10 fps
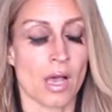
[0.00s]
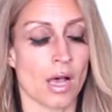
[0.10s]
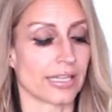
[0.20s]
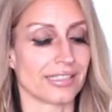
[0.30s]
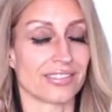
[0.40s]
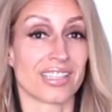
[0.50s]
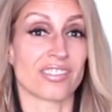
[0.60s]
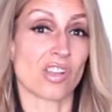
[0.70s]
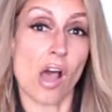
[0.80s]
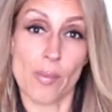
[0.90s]
that isn't
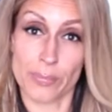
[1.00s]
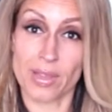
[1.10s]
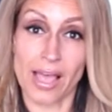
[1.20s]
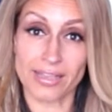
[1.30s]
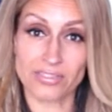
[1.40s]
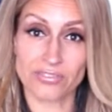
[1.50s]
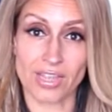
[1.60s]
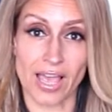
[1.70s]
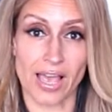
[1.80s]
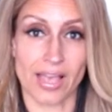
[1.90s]
as
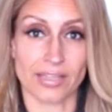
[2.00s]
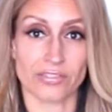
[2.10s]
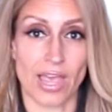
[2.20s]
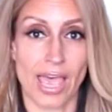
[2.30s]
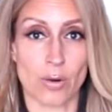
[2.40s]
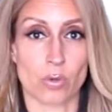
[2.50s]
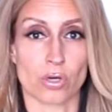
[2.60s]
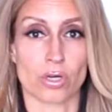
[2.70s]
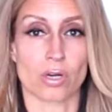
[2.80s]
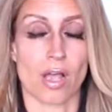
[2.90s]
complex as
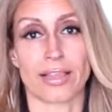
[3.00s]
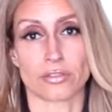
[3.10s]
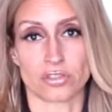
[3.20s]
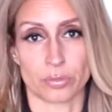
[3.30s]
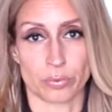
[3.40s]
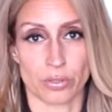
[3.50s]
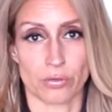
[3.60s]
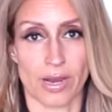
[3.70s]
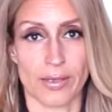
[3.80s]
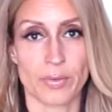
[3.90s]
our allergy
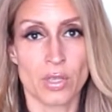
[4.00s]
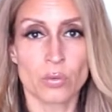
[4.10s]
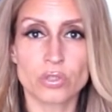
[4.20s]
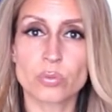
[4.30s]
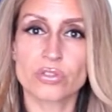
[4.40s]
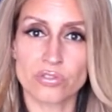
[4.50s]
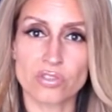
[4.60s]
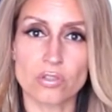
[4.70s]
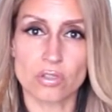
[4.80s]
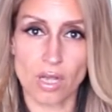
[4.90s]
program, which we'll
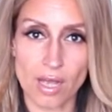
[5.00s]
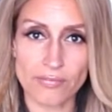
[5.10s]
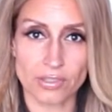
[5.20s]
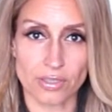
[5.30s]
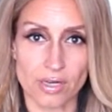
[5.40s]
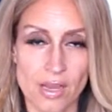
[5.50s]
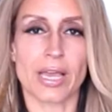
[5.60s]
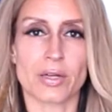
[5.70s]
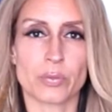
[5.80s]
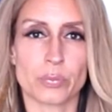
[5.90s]
still cover,
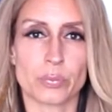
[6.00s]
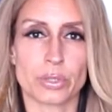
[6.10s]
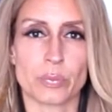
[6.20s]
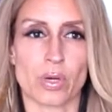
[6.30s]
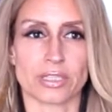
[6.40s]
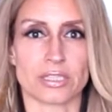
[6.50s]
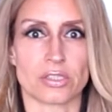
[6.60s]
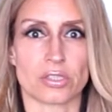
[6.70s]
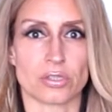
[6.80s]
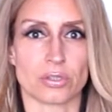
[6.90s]
but we wanted
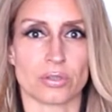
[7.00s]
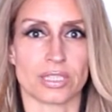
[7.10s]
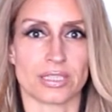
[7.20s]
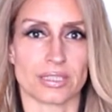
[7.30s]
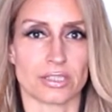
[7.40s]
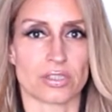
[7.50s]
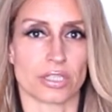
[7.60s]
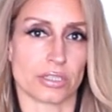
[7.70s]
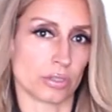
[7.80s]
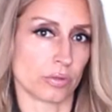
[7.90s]
to at least
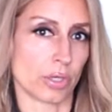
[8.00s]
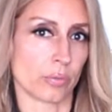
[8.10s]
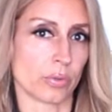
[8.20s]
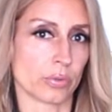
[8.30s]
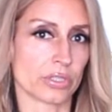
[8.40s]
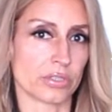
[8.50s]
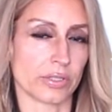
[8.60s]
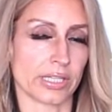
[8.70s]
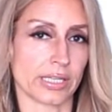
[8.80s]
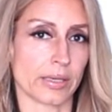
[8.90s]
let you know what we're
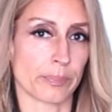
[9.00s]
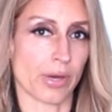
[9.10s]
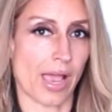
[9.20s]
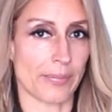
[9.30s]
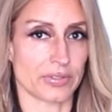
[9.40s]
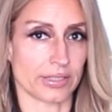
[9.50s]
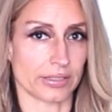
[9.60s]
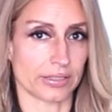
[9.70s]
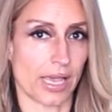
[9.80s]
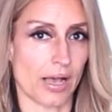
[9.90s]
doing, and perhaps it
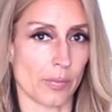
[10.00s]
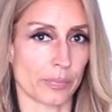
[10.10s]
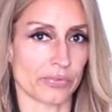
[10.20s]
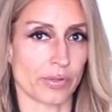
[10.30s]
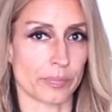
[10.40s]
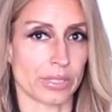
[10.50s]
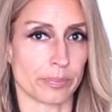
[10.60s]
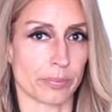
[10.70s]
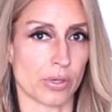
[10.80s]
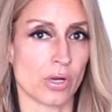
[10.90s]
could help some
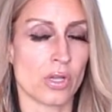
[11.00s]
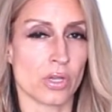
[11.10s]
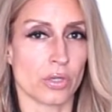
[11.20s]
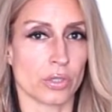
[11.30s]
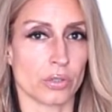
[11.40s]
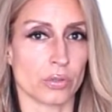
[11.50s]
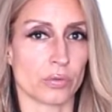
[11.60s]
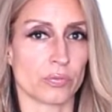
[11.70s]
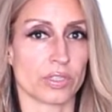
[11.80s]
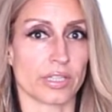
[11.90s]
people
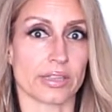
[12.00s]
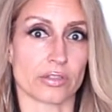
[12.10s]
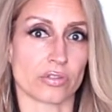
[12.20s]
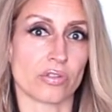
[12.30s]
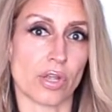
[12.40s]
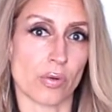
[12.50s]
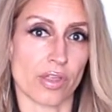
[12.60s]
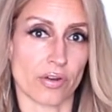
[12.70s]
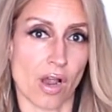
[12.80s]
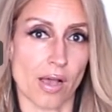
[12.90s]
who feel like there's no
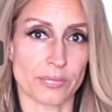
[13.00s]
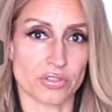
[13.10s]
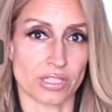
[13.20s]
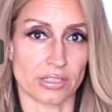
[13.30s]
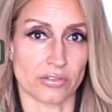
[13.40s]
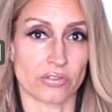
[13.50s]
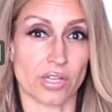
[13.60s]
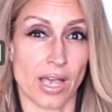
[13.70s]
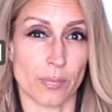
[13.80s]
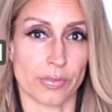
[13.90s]
other options
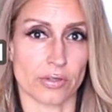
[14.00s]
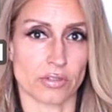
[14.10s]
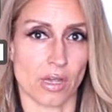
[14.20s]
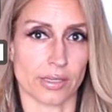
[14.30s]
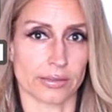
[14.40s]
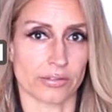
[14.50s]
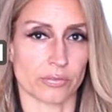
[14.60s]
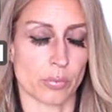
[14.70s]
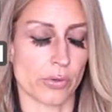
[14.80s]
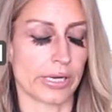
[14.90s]
to help their dog at
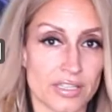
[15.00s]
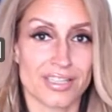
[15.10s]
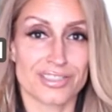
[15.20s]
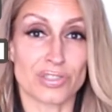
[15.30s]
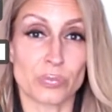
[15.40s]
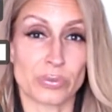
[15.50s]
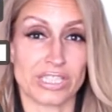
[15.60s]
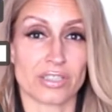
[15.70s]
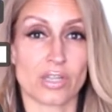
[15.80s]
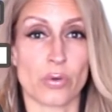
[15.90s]
this point. So
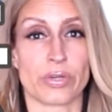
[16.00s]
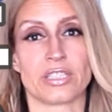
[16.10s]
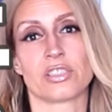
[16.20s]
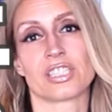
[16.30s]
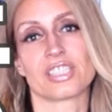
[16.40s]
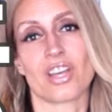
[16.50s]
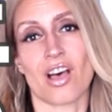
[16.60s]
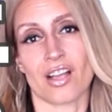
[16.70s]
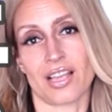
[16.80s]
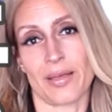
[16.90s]
we are going to
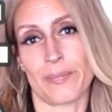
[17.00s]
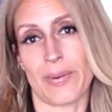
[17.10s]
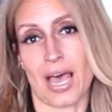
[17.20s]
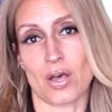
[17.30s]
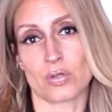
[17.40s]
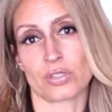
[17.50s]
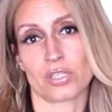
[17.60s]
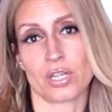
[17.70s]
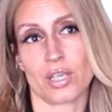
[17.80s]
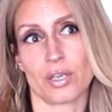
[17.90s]
talk
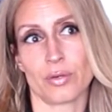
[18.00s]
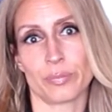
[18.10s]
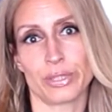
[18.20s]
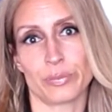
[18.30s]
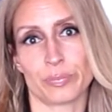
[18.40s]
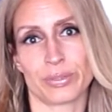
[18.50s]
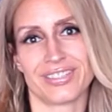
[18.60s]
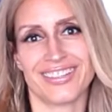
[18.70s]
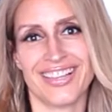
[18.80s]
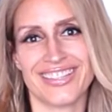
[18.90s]
about poop,
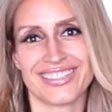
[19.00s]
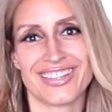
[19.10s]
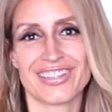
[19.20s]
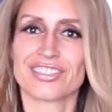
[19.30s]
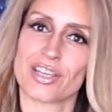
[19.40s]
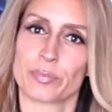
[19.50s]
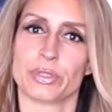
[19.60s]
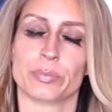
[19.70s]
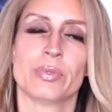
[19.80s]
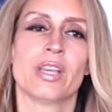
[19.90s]
dog
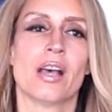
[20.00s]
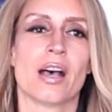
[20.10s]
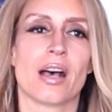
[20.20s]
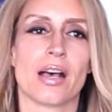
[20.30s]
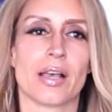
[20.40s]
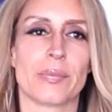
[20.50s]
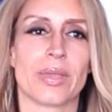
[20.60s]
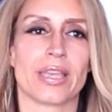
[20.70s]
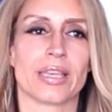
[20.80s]
poop, and